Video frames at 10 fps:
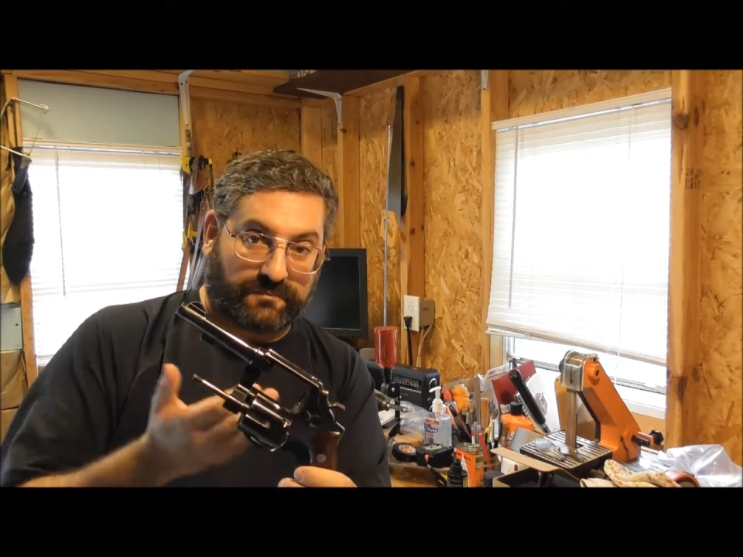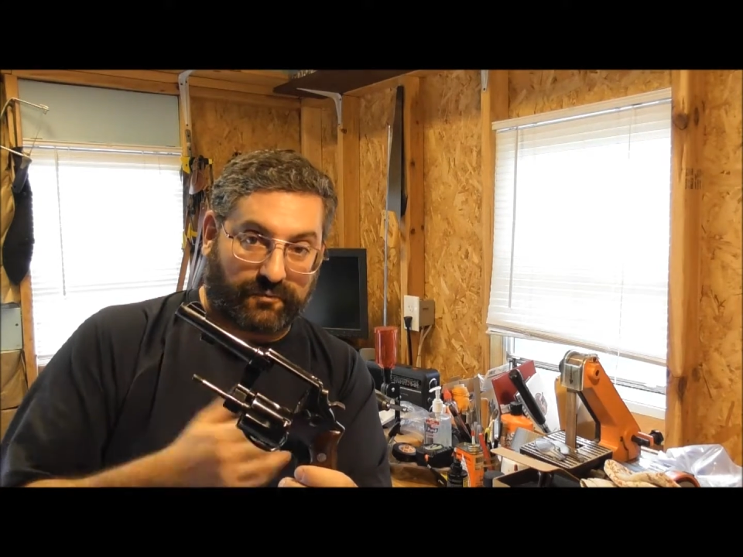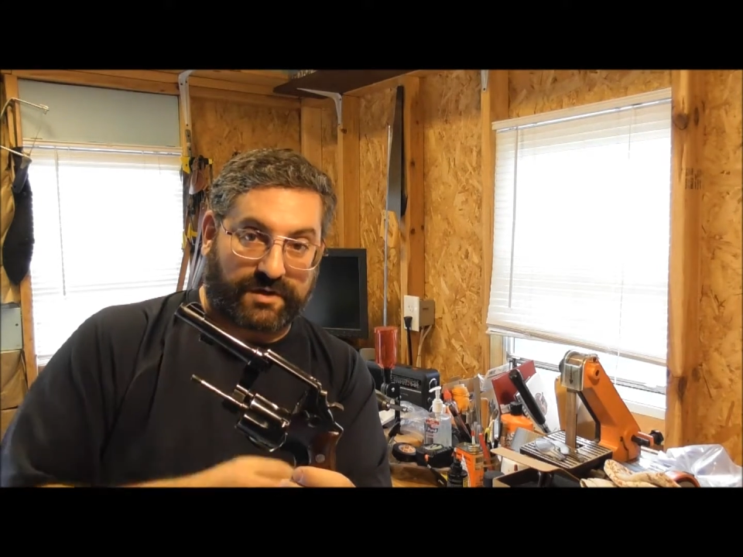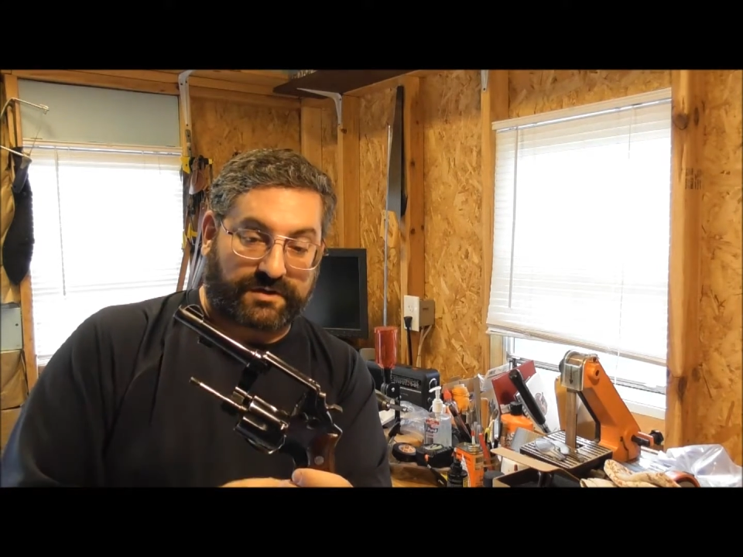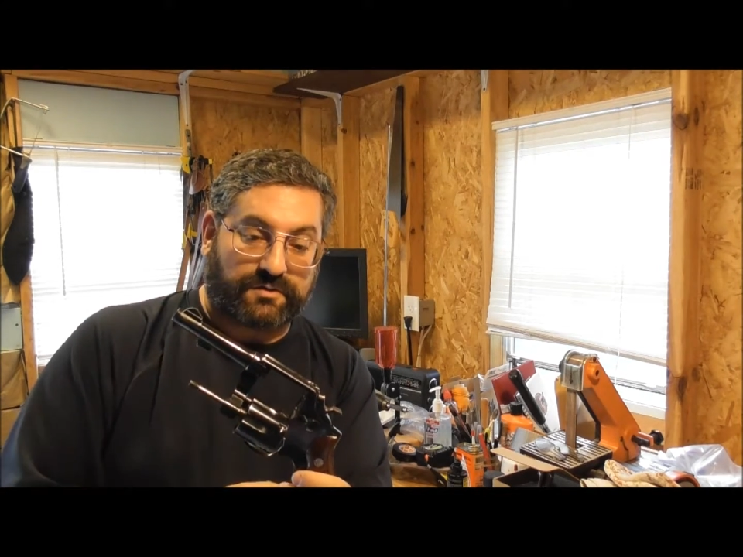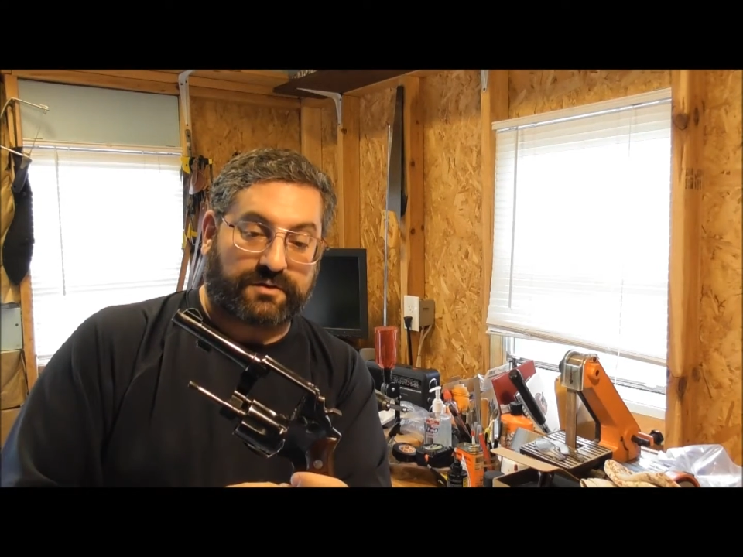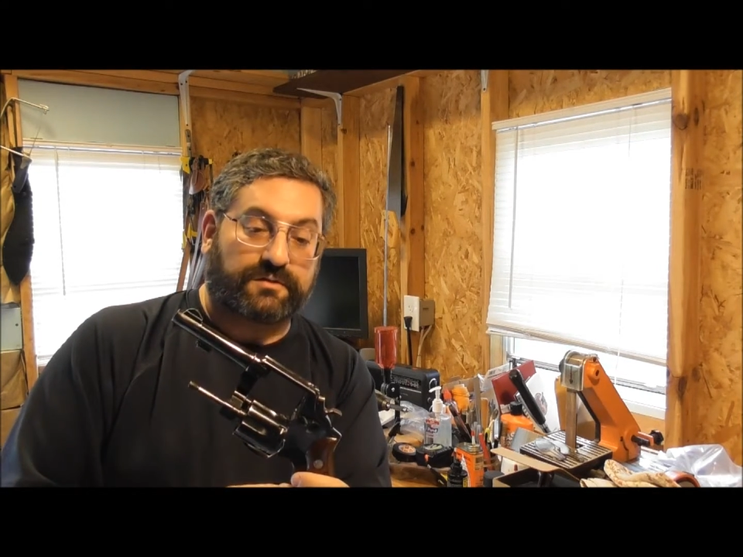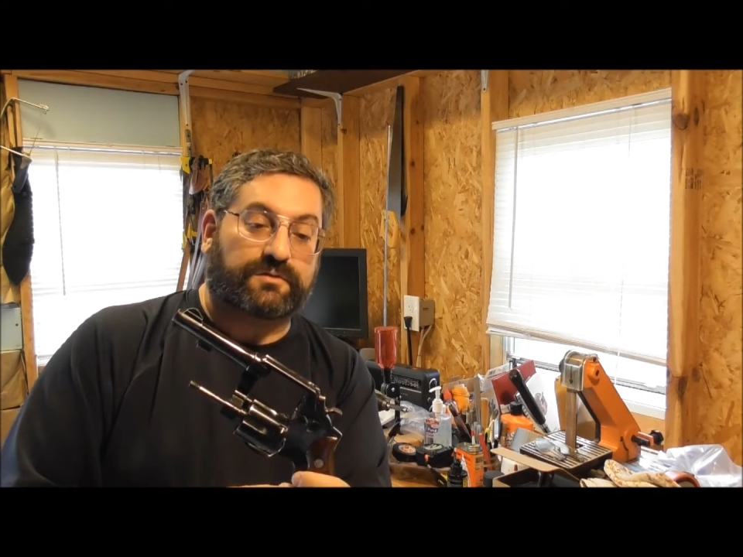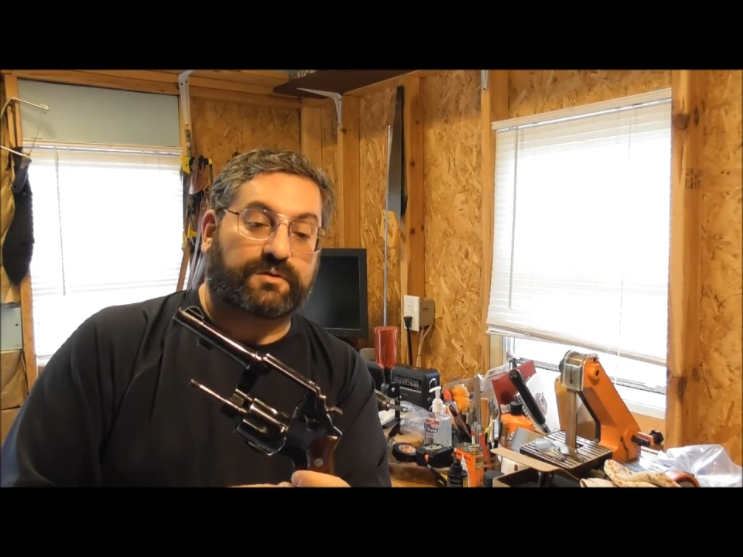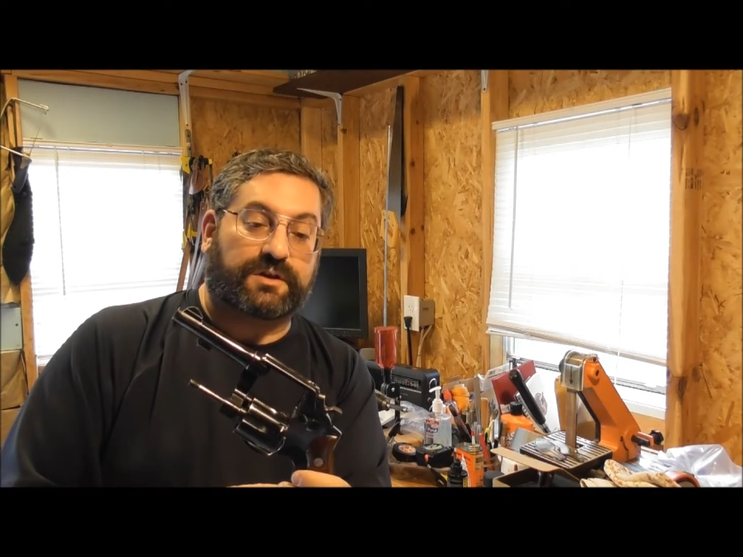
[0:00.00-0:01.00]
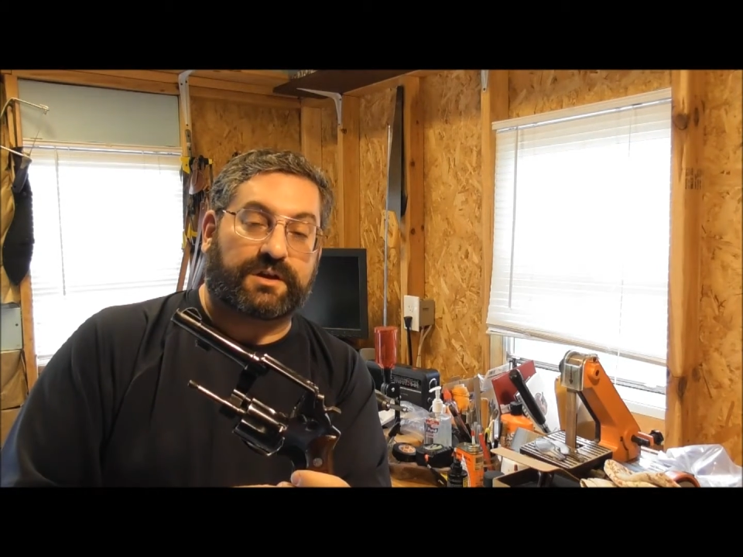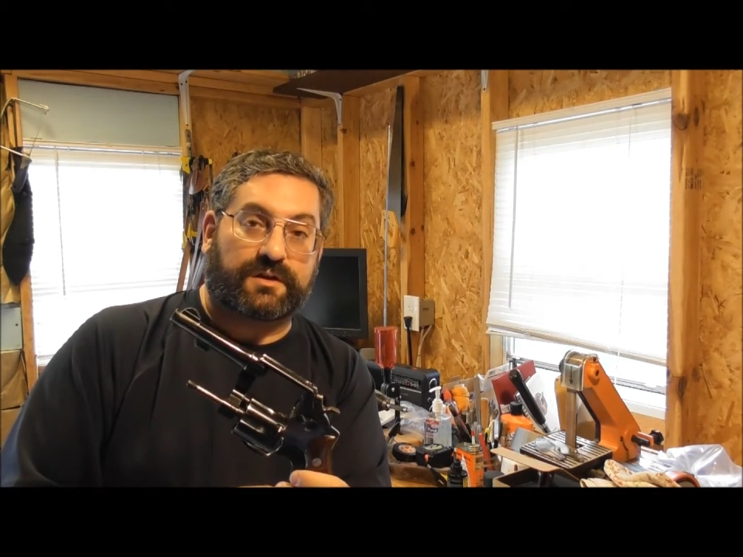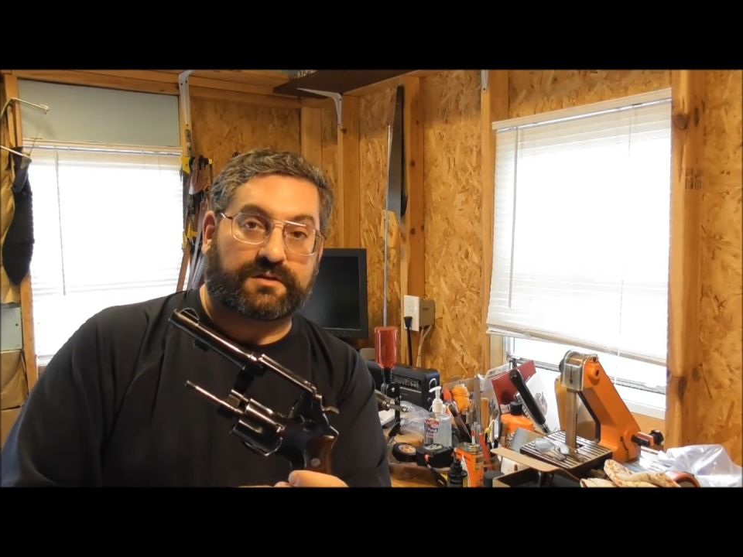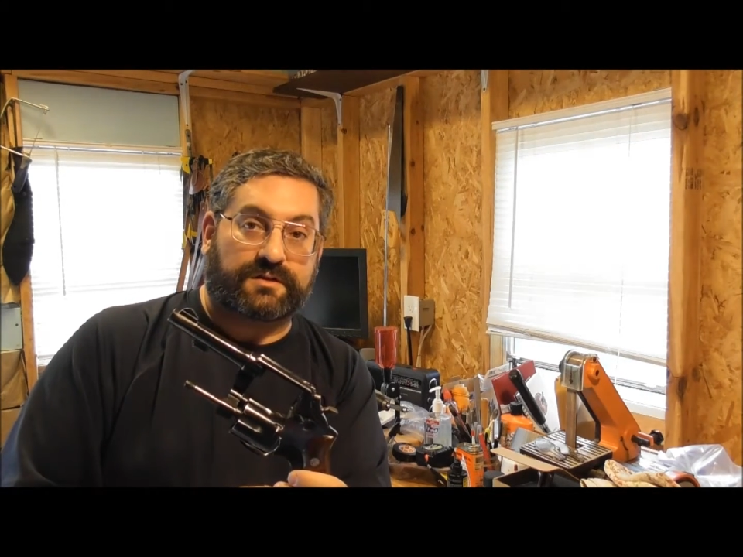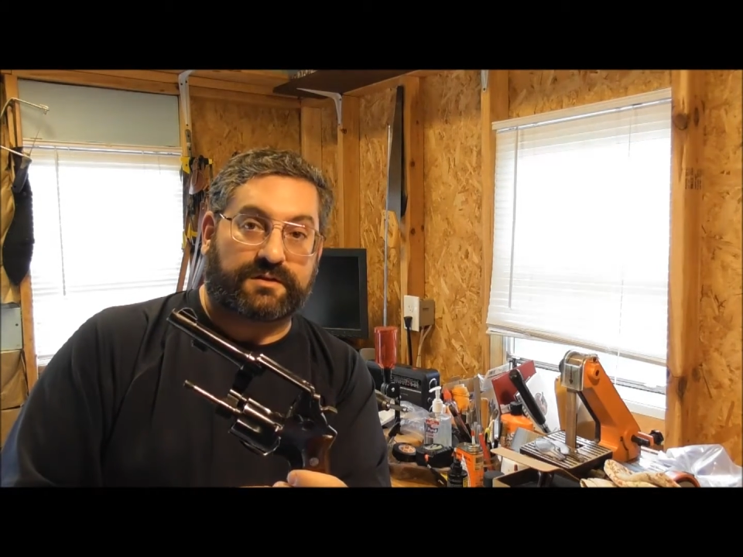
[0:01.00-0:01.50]
when I took it out
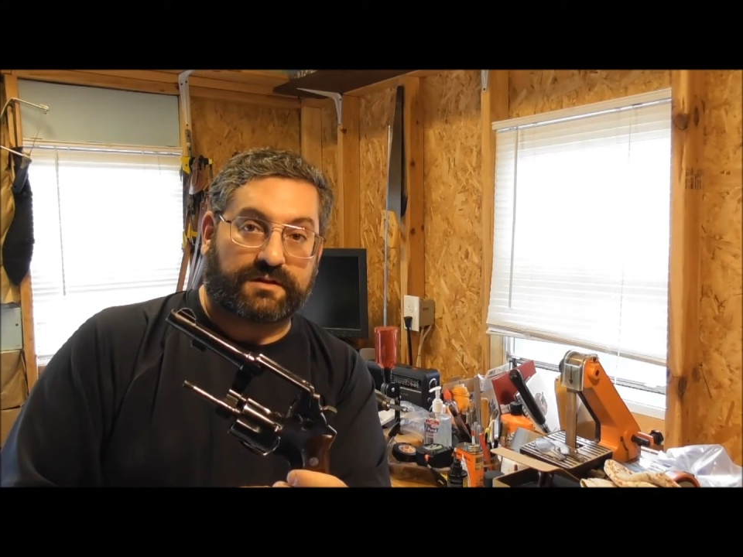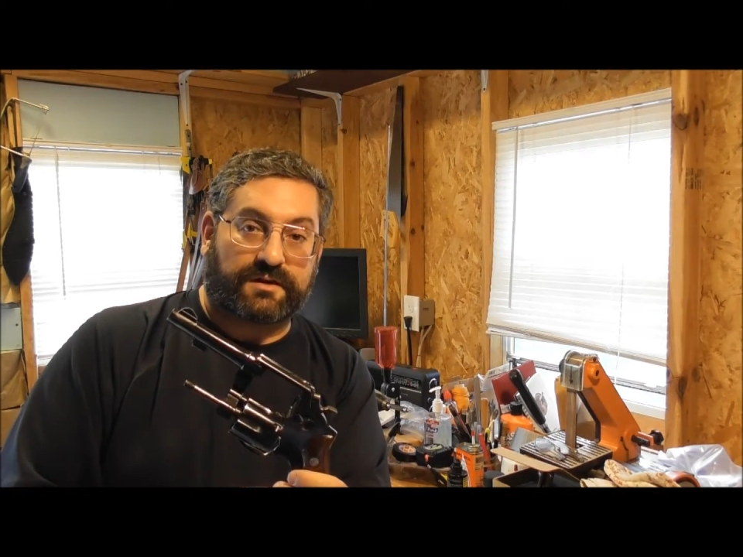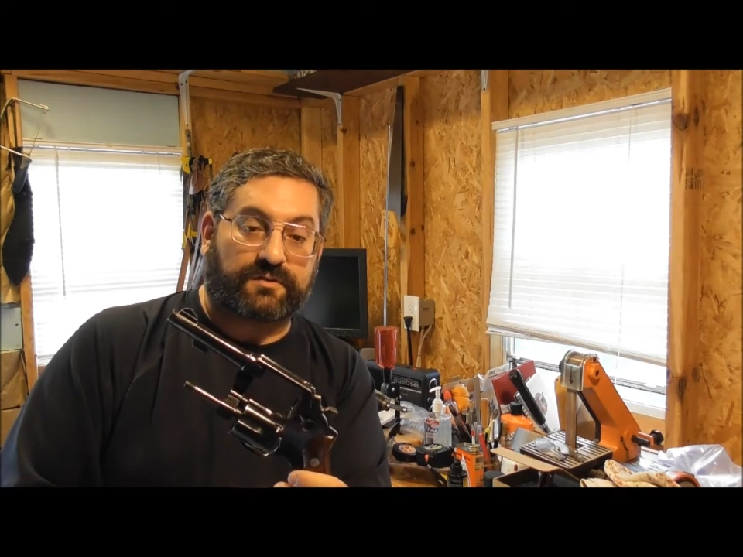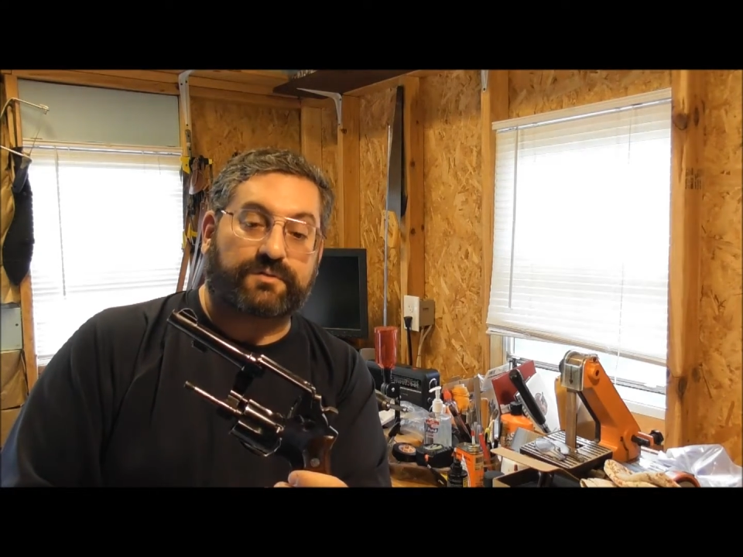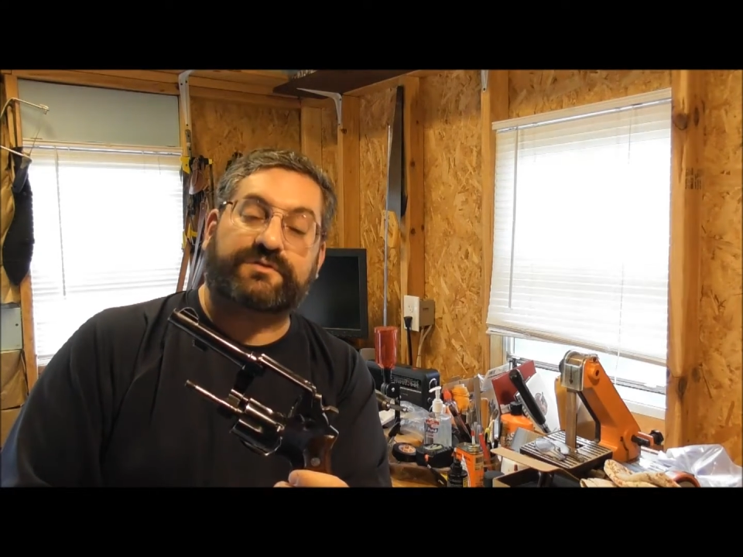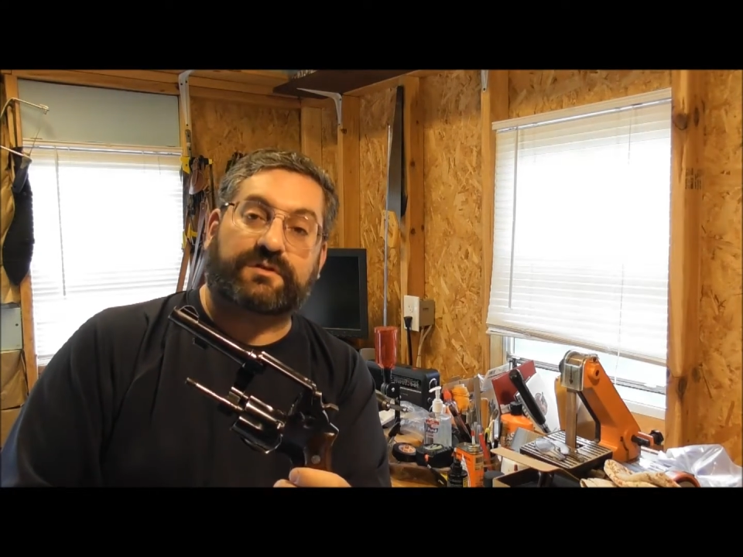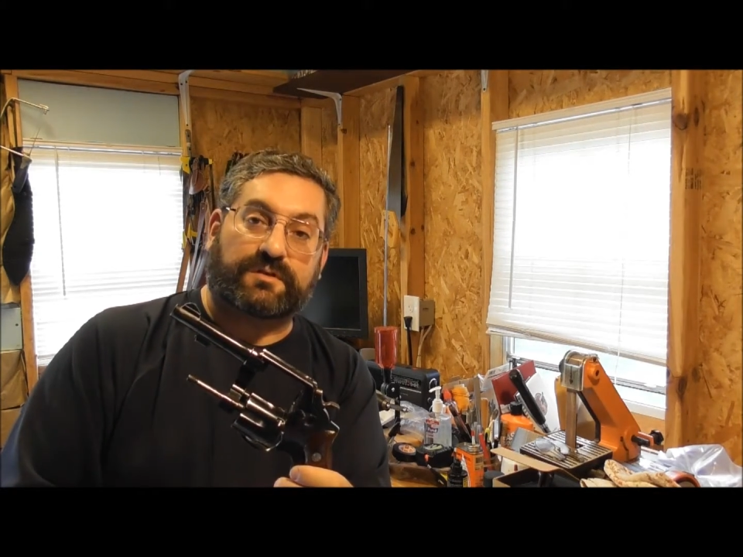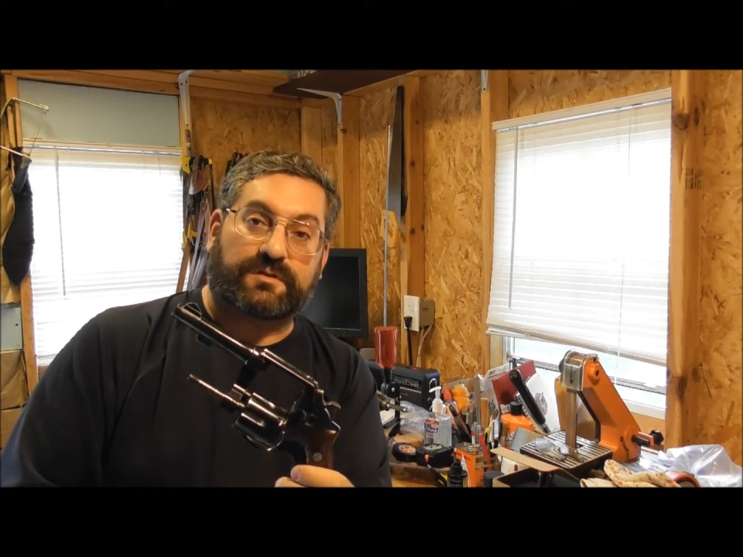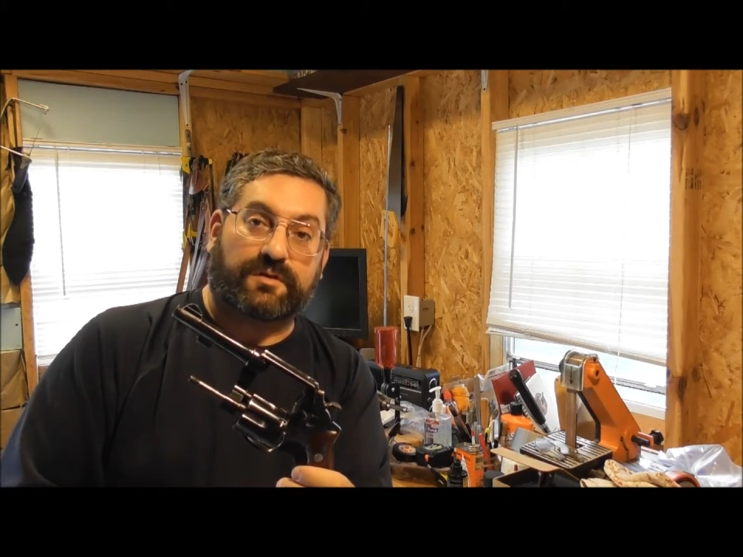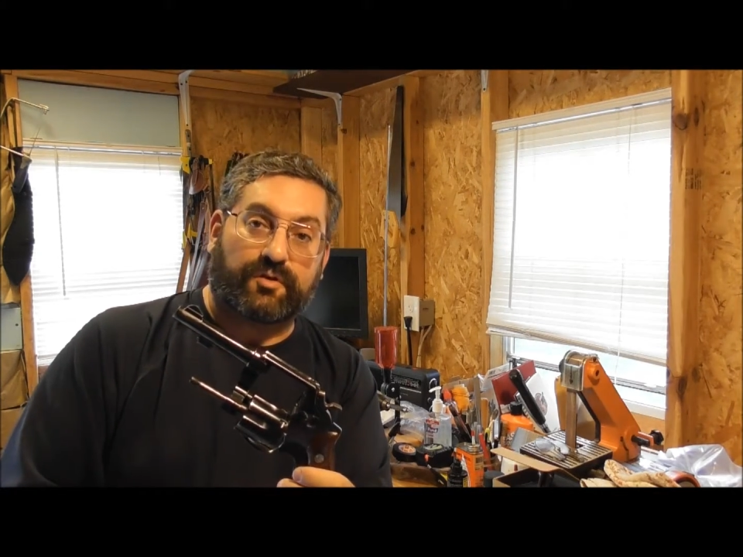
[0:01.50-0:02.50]
of the container was to